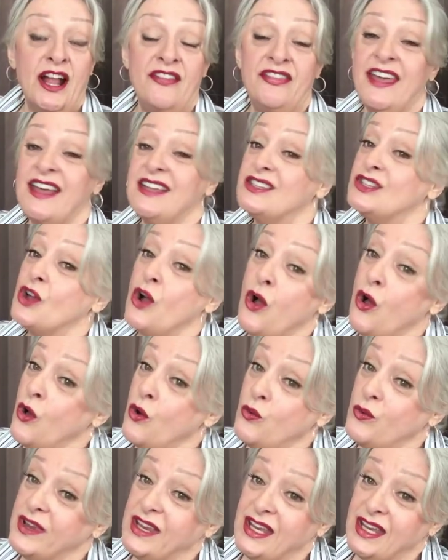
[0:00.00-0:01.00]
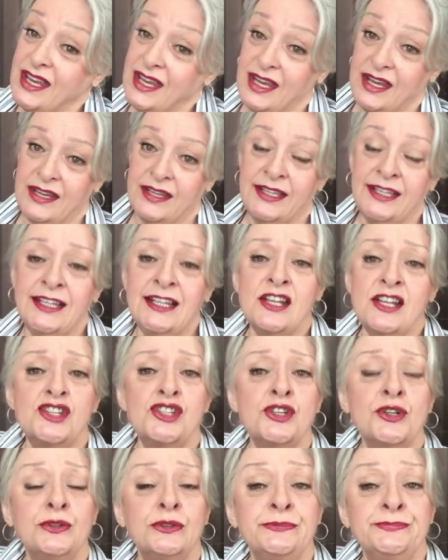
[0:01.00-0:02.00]
and that's all we need.
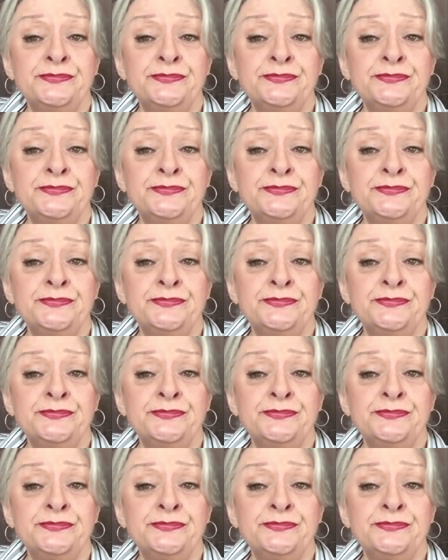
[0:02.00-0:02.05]
So